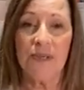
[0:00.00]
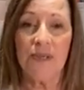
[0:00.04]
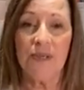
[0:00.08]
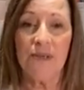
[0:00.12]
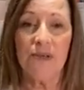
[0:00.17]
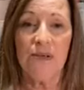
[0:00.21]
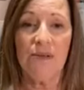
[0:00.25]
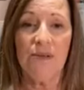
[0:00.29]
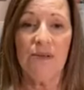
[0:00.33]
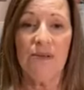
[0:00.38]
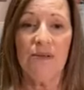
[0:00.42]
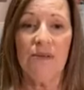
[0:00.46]

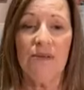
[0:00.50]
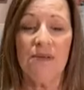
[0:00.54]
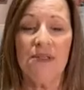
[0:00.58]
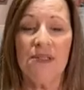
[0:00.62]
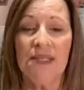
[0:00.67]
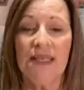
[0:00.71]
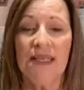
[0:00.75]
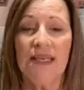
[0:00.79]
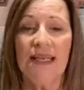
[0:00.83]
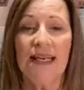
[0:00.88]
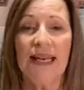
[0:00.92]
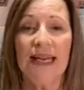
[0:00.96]
your
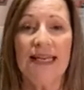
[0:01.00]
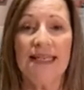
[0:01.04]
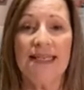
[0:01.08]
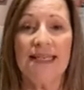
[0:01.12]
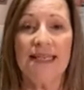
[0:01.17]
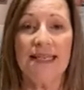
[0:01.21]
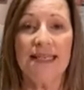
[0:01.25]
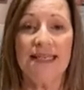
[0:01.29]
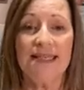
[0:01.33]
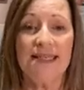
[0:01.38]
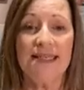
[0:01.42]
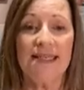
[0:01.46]
DNA
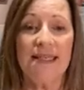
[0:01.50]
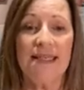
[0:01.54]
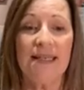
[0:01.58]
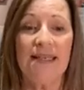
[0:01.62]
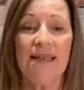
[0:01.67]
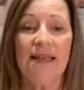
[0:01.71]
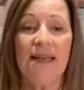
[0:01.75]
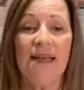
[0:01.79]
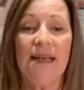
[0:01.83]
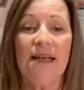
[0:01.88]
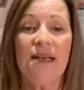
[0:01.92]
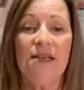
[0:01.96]

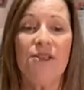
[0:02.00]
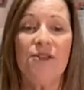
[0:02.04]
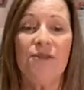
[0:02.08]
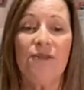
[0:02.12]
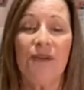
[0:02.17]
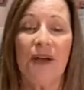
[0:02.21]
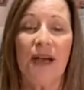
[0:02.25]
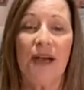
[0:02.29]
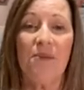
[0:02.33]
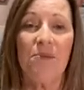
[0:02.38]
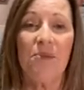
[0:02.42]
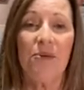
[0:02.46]
testing to
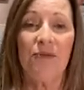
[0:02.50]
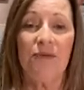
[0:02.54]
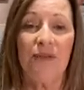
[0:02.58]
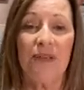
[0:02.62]
find